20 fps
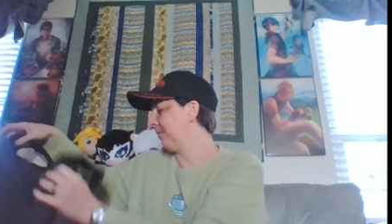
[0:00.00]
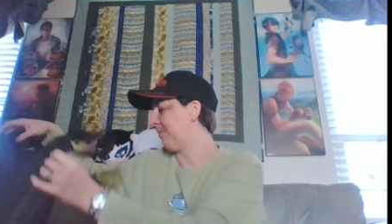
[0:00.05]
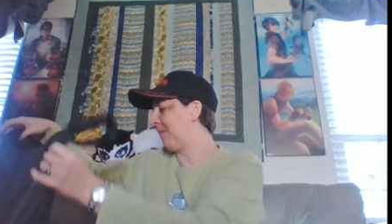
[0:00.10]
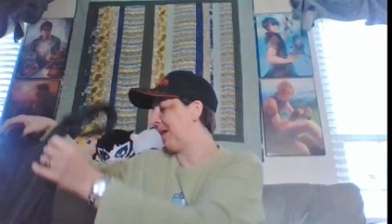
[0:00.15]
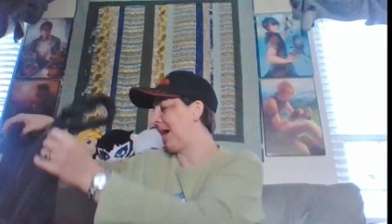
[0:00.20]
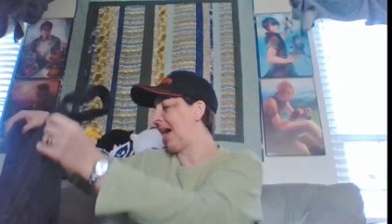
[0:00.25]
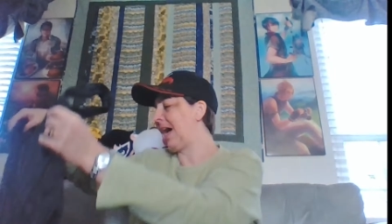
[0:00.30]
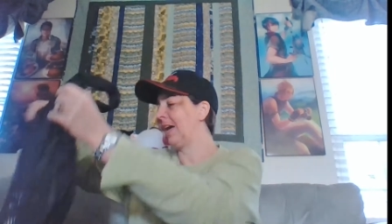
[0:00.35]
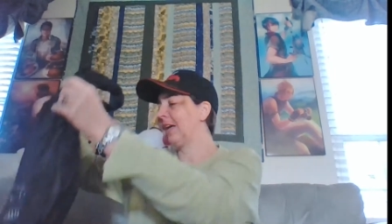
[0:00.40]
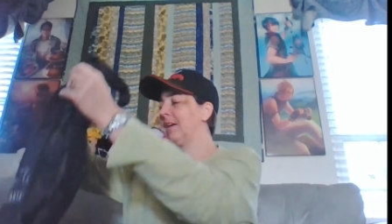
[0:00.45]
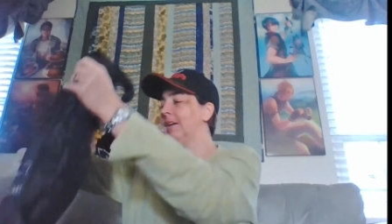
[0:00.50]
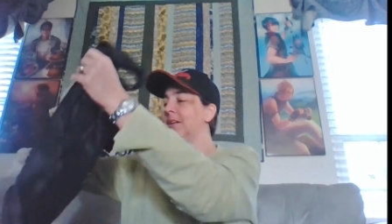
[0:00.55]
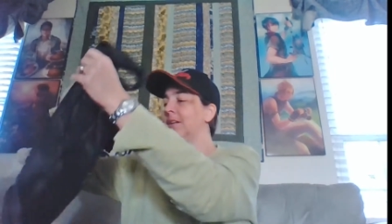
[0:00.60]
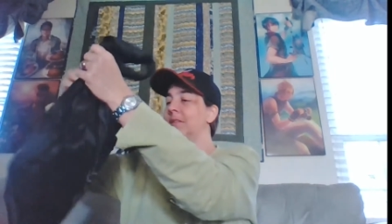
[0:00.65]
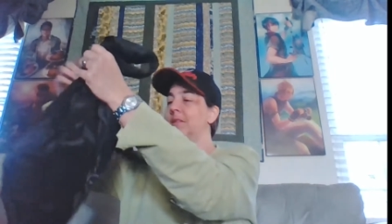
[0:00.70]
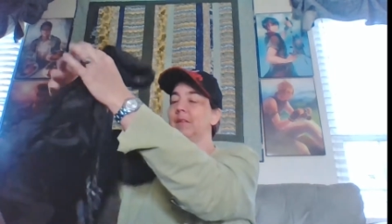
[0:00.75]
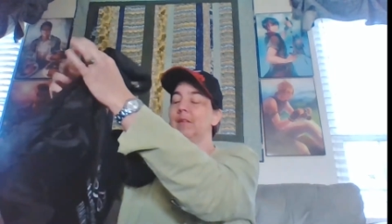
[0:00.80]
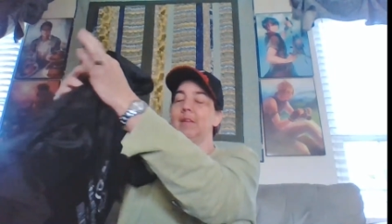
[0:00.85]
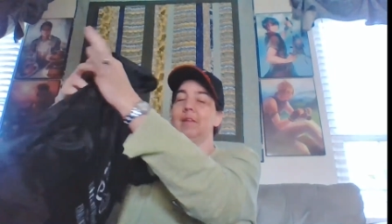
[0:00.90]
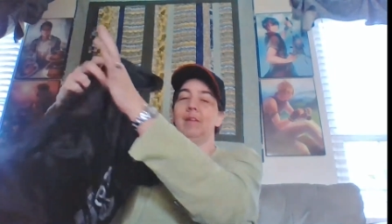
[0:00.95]
the bag
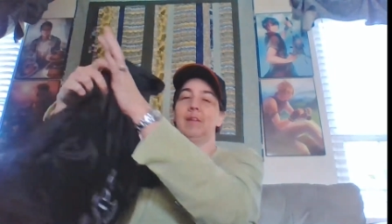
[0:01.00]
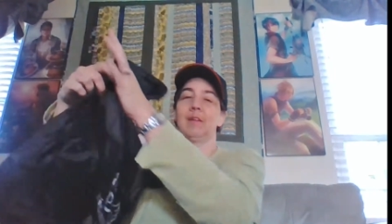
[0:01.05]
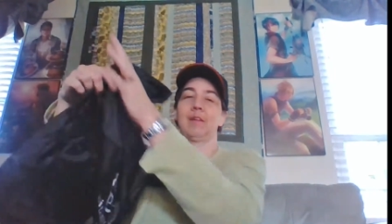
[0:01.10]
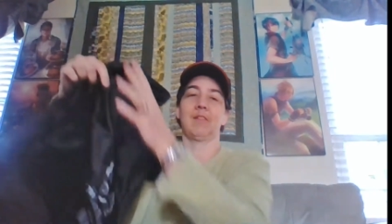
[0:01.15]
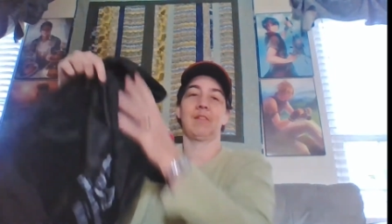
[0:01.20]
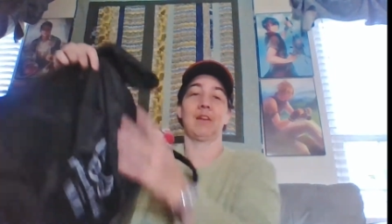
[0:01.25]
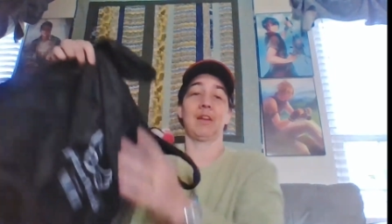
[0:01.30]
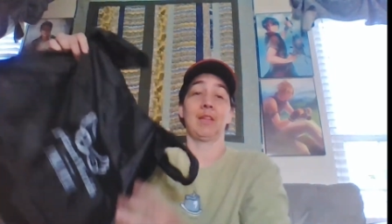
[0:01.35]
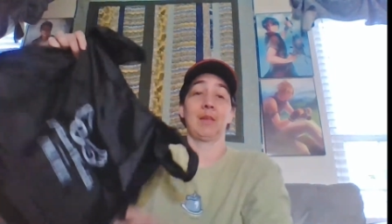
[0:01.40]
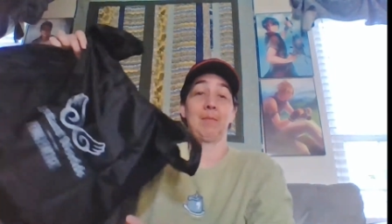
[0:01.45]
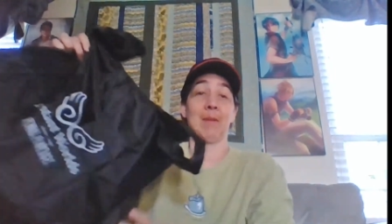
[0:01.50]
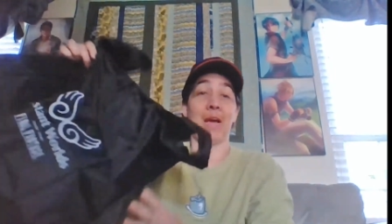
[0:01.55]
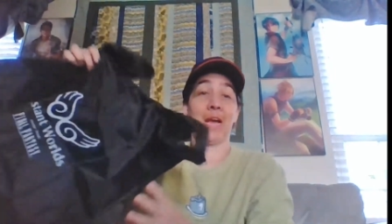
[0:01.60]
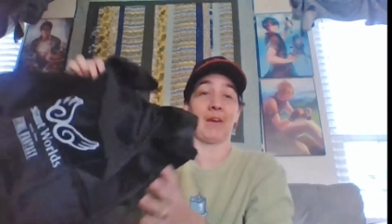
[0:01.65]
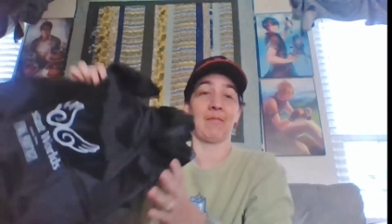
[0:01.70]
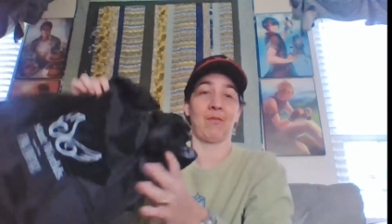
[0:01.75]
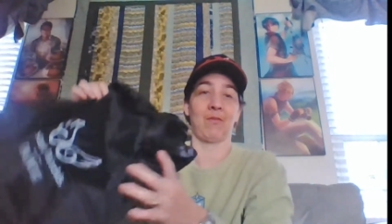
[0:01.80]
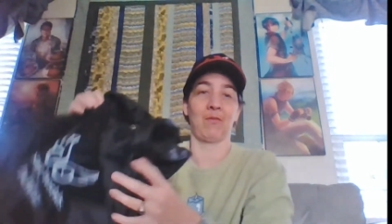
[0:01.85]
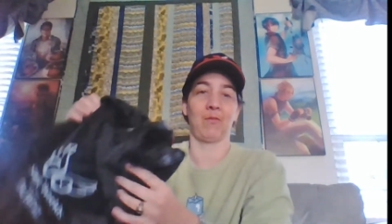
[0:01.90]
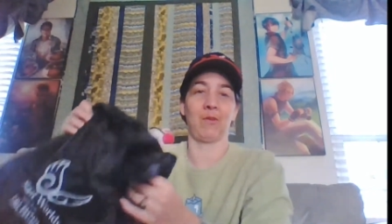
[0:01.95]
because I got the
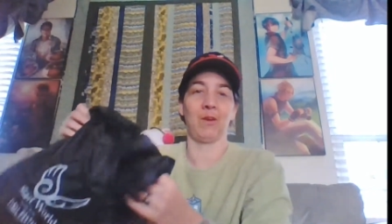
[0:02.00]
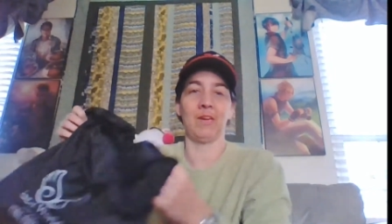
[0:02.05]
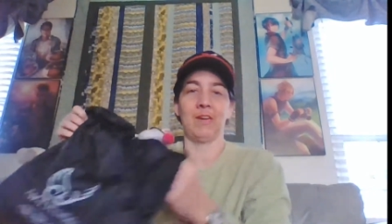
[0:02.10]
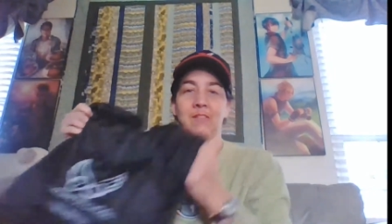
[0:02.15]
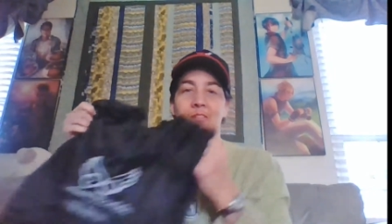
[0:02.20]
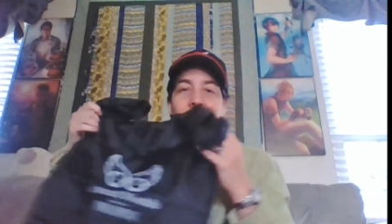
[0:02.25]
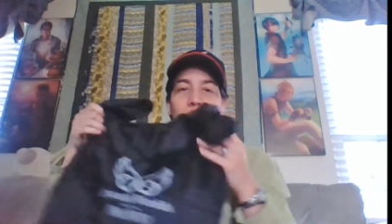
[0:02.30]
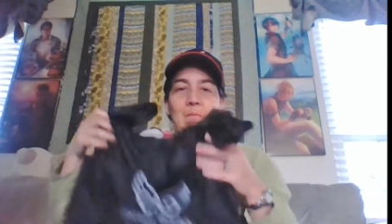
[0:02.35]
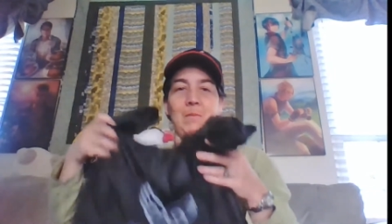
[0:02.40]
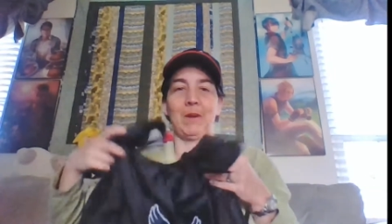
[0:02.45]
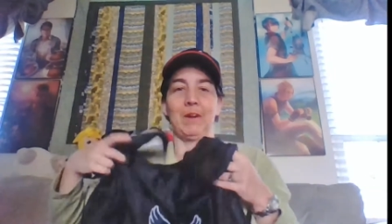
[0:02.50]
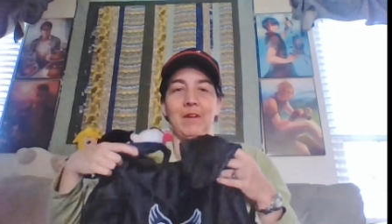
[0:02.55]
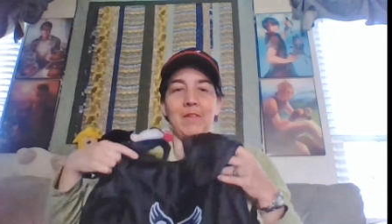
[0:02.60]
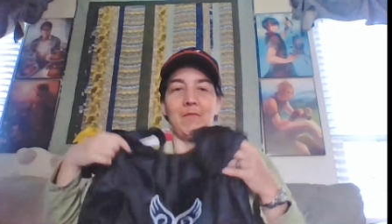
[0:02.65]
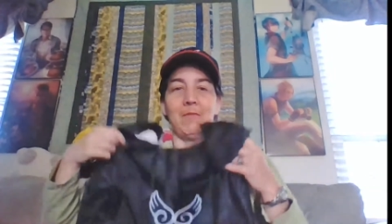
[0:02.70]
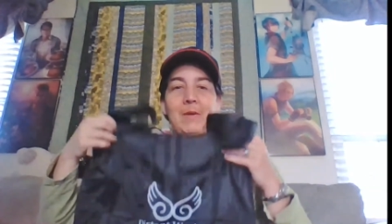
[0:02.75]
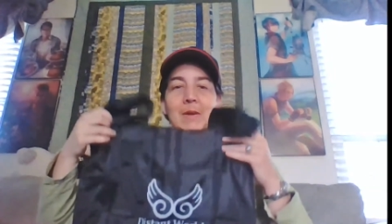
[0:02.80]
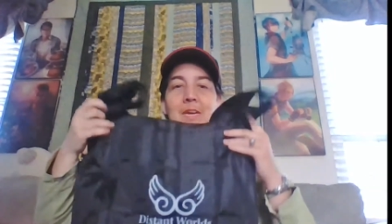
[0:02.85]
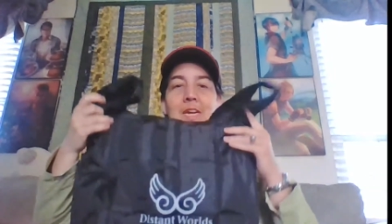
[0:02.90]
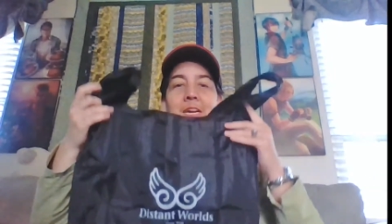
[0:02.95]
bag for free because I spent enough
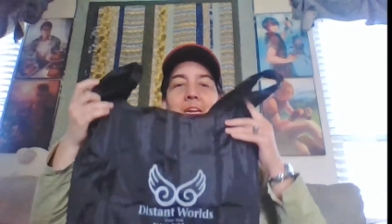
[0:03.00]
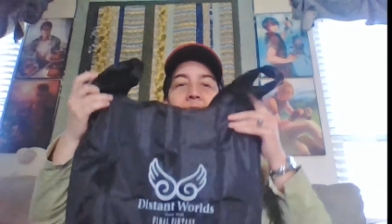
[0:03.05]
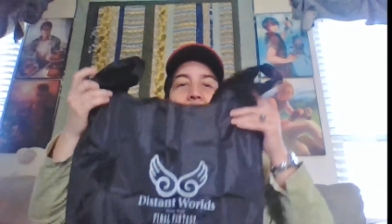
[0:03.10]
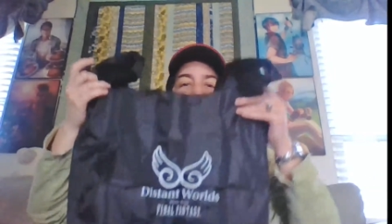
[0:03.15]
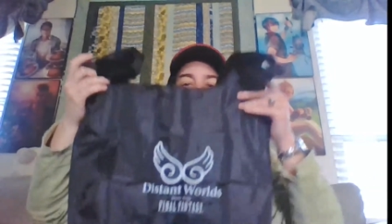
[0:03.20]
money.